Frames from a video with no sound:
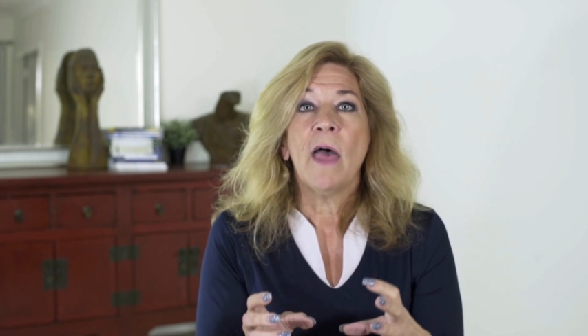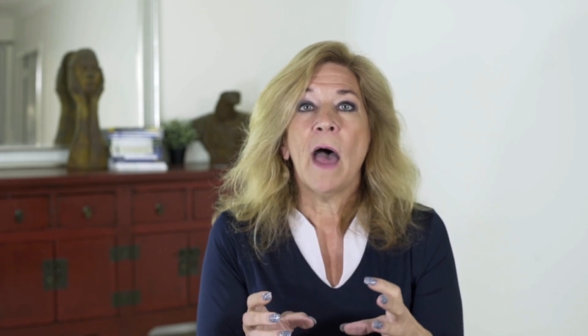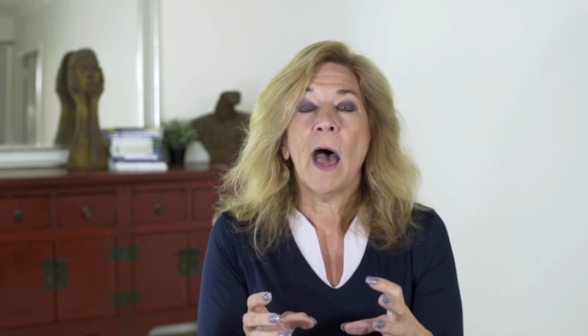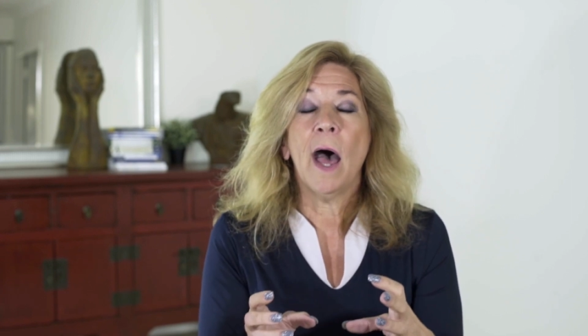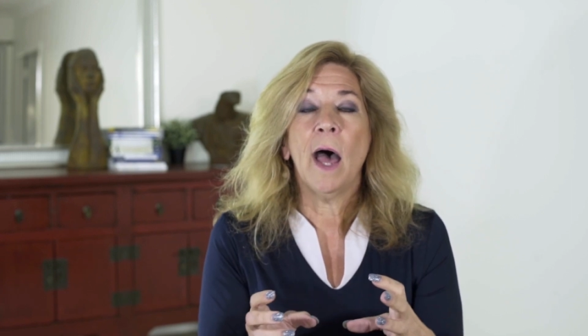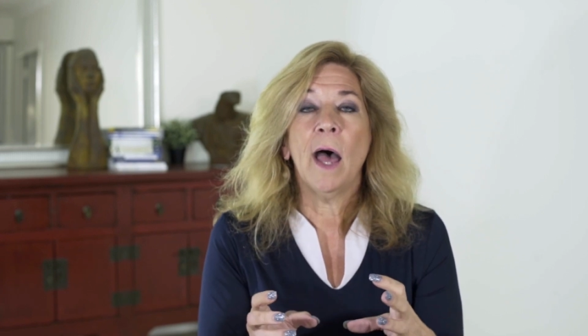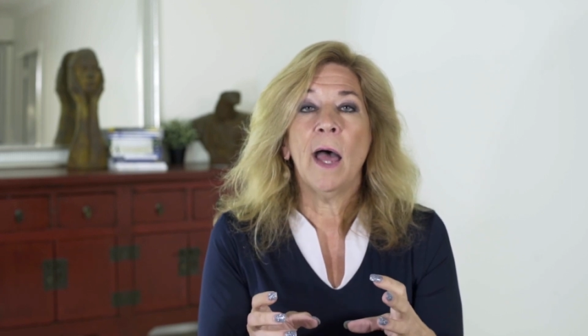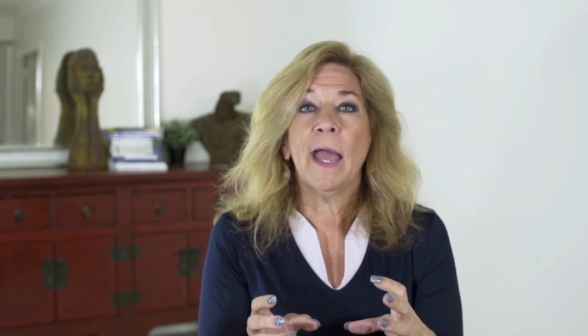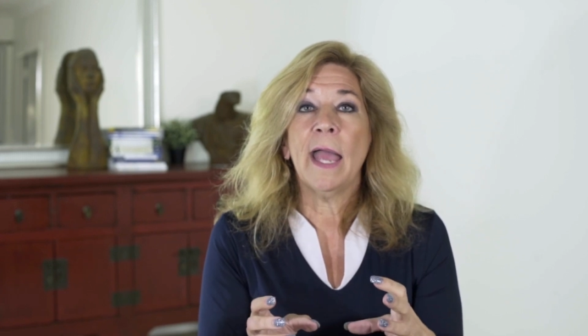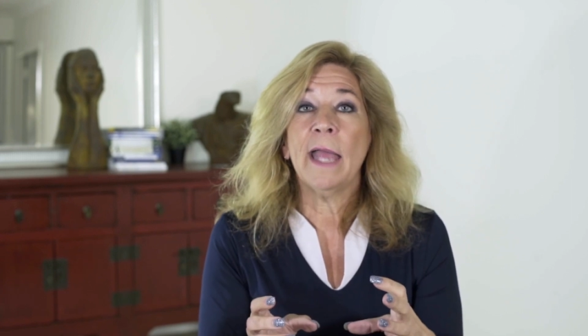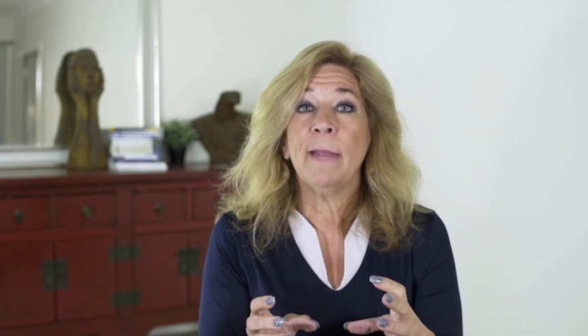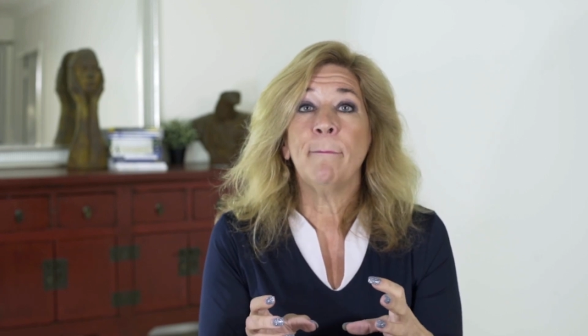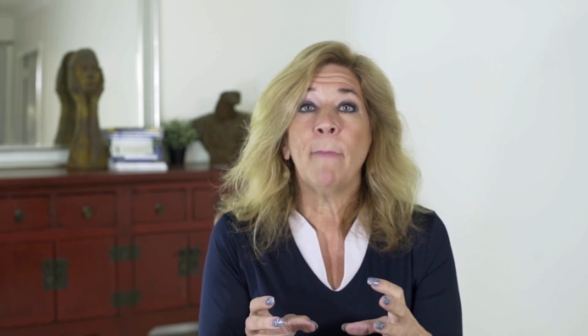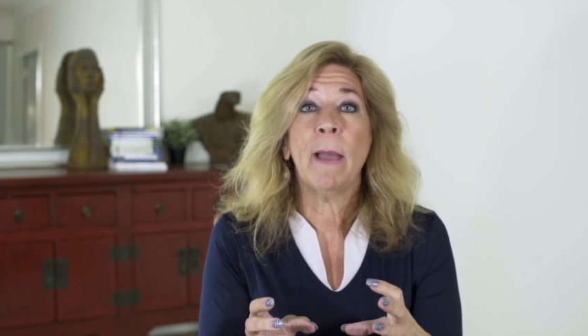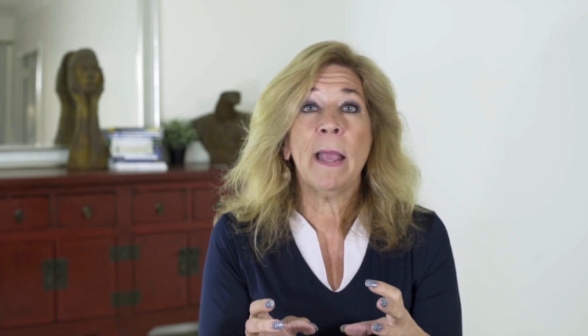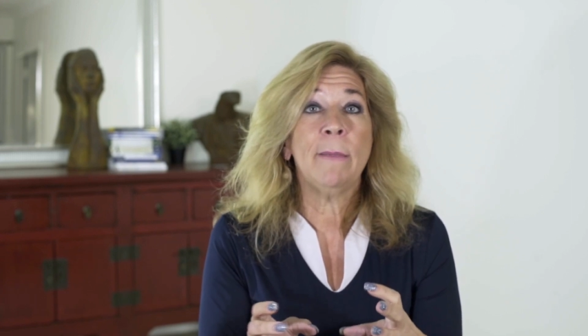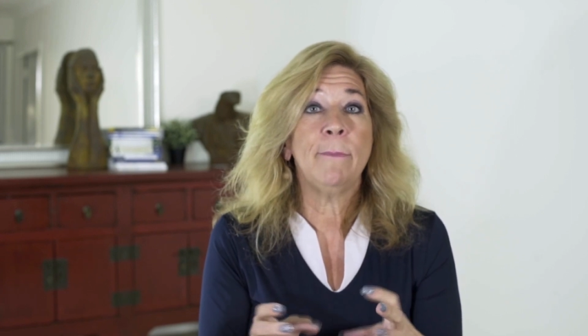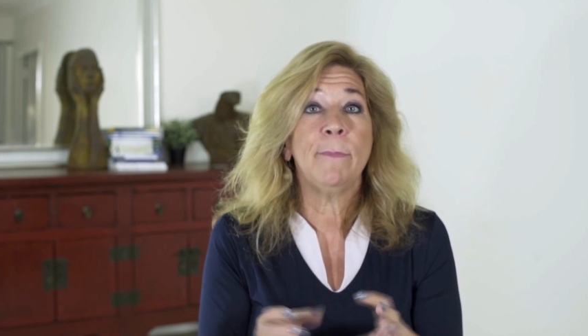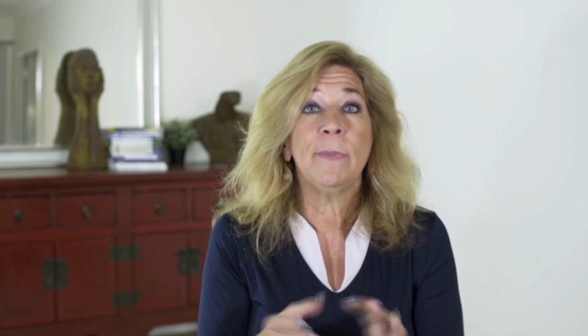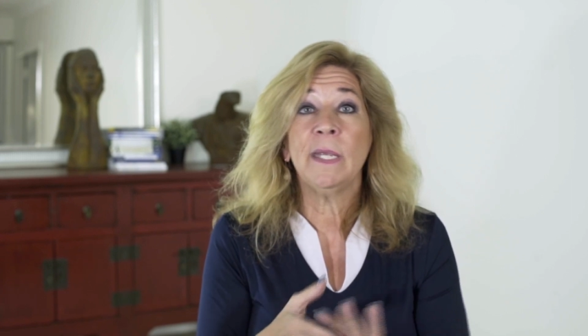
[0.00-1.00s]
It
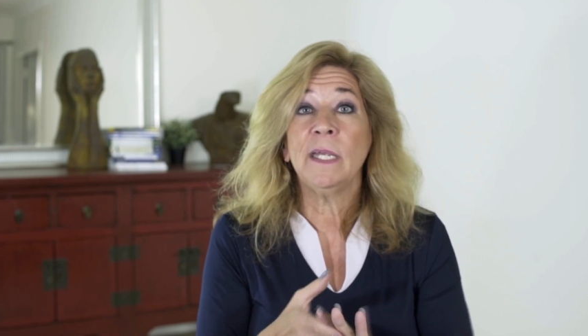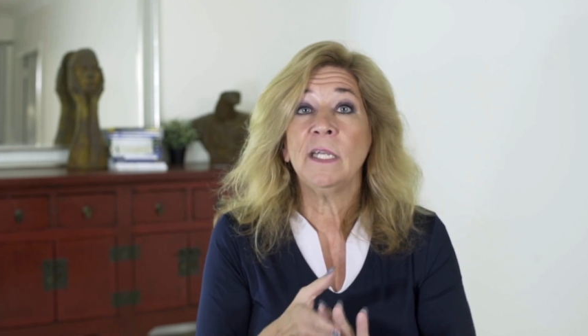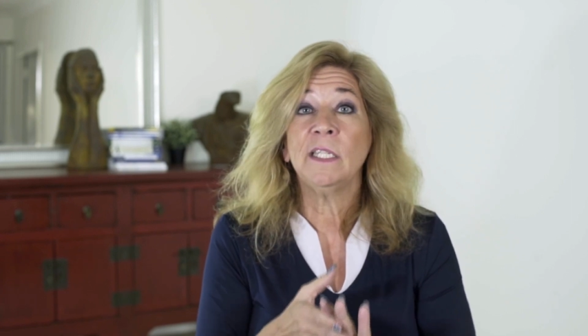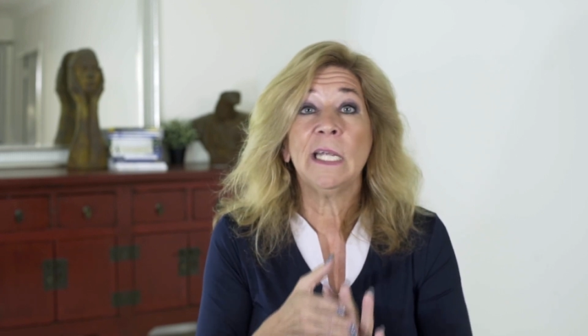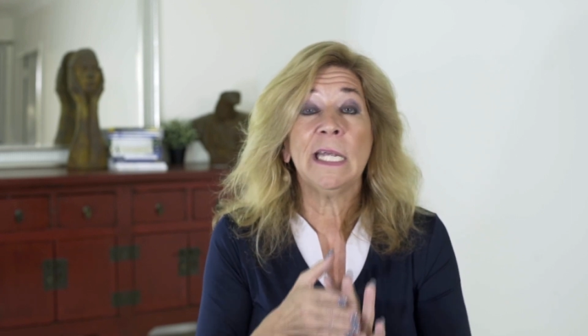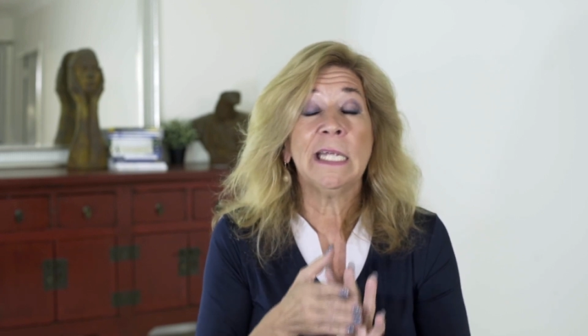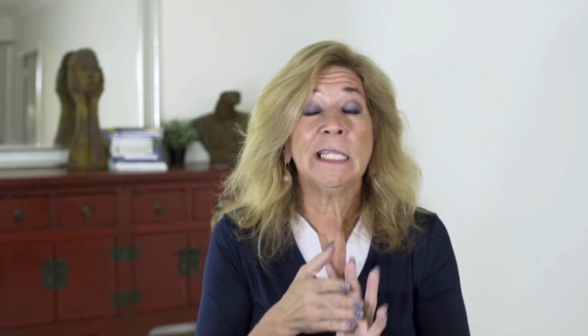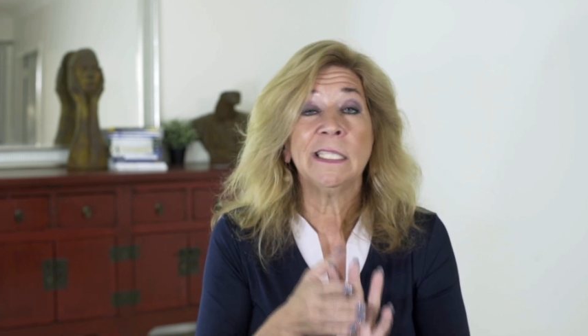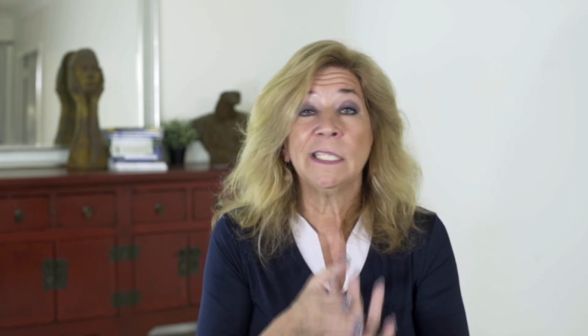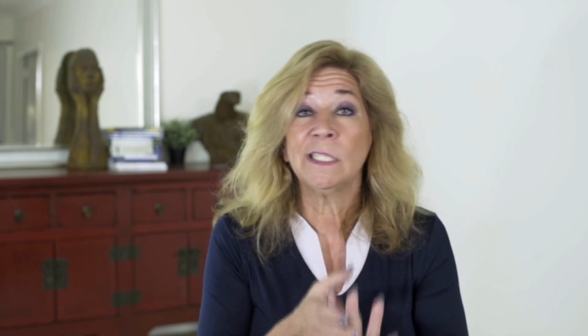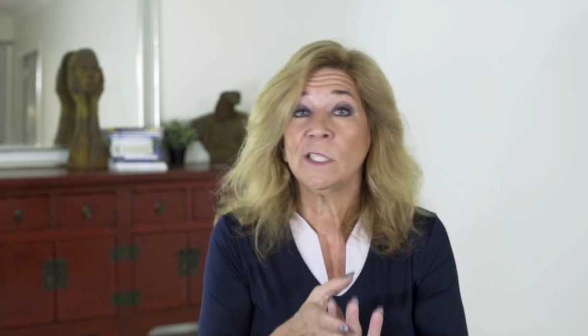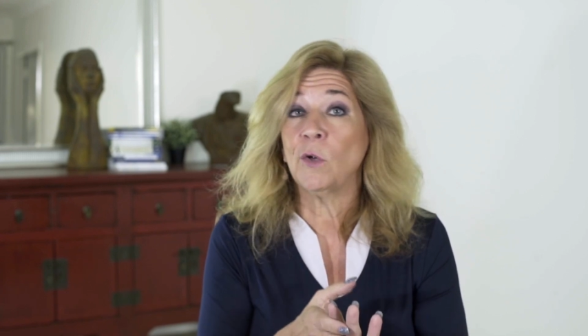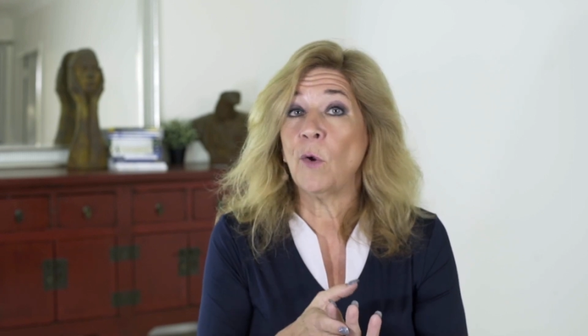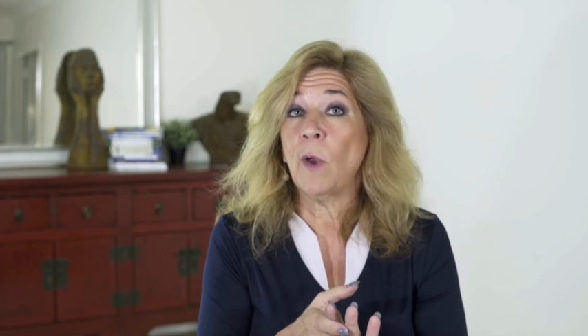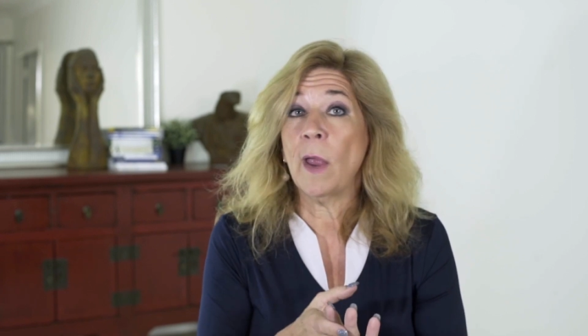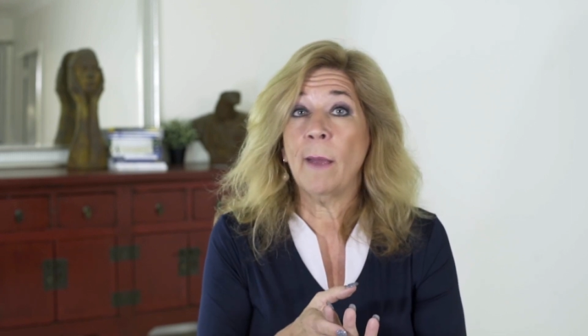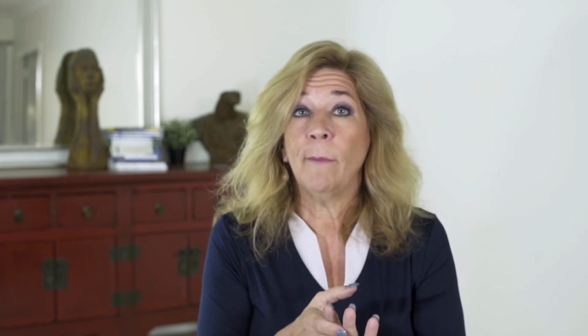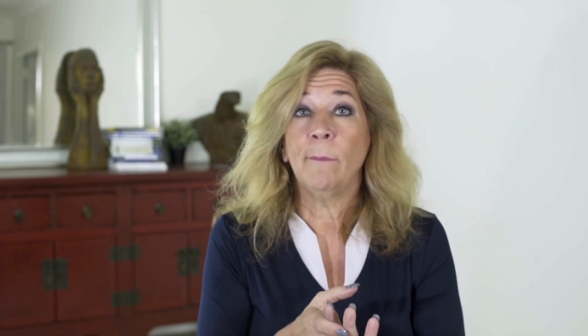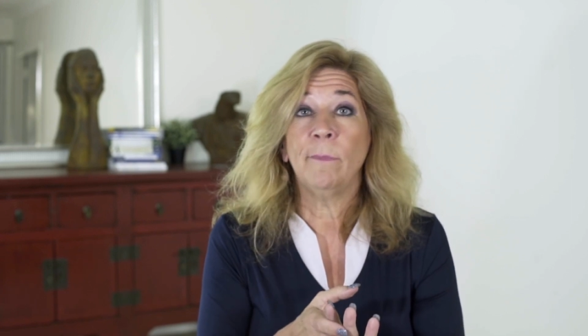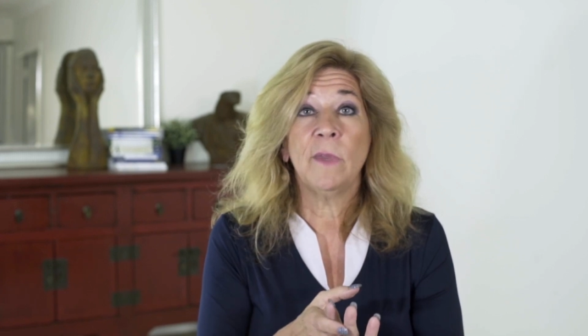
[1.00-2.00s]
might be
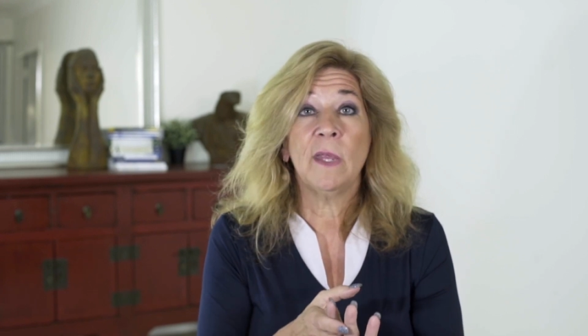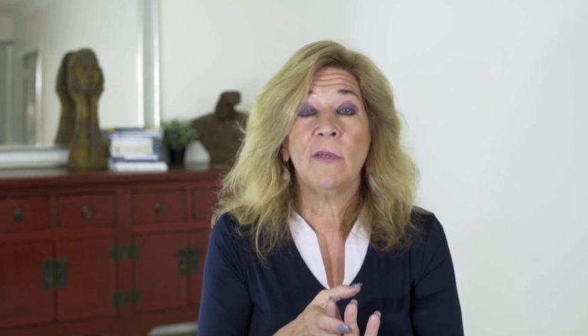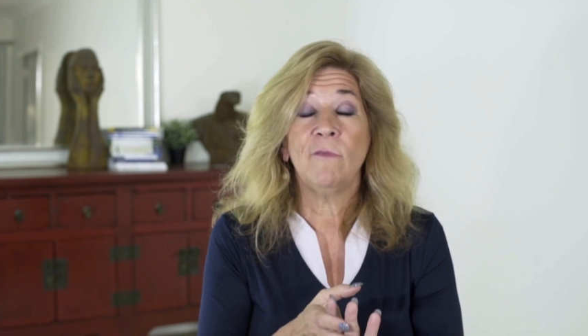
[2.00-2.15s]
Instagram.